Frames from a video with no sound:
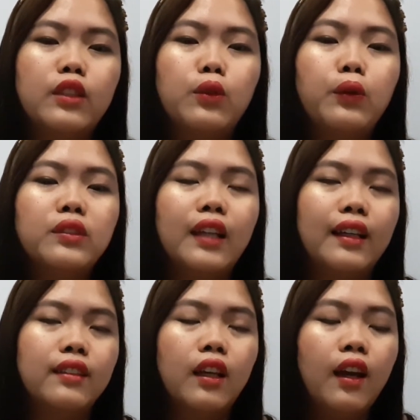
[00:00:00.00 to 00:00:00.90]
told
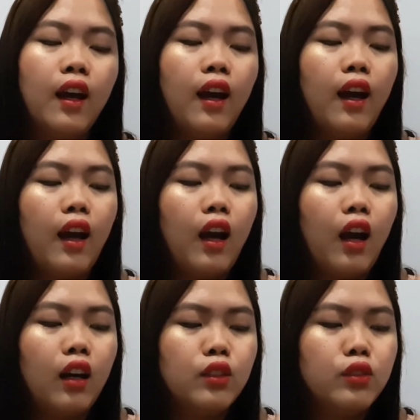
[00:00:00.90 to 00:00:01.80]
that
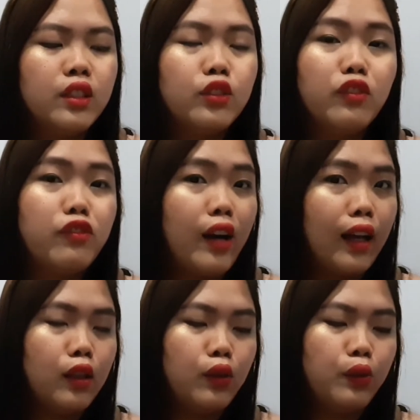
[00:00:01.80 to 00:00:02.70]
you need to
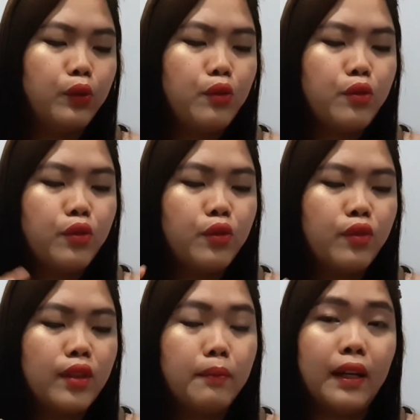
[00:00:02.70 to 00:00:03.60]
follow
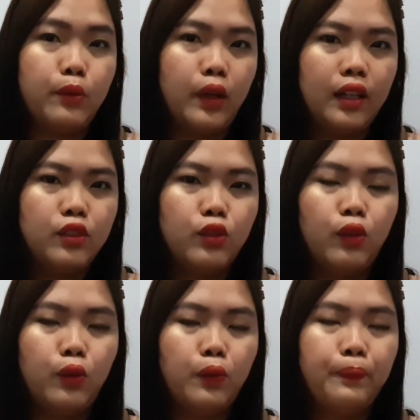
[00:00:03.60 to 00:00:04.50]
the manual.
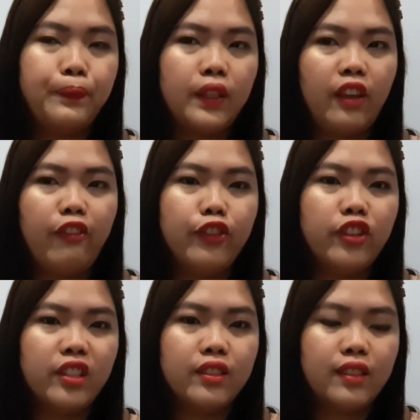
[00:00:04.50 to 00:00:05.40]
So if you're
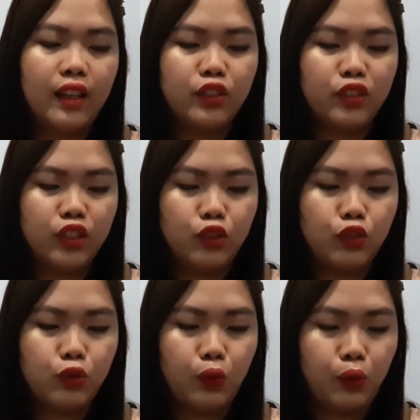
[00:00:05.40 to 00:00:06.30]
inside, you need to
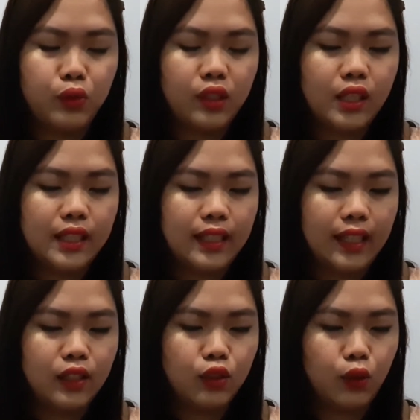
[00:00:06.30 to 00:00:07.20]
choose
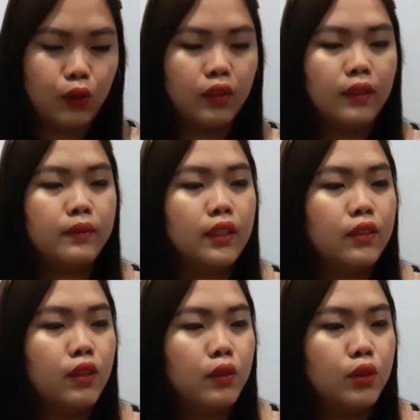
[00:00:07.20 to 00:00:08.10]
inside. So I'm
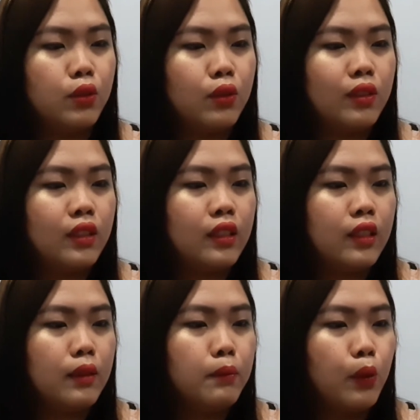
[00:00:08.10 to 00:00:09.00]
just going to click
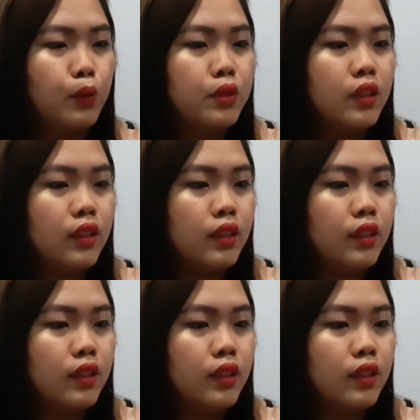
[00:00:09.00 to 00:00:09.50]
the mode.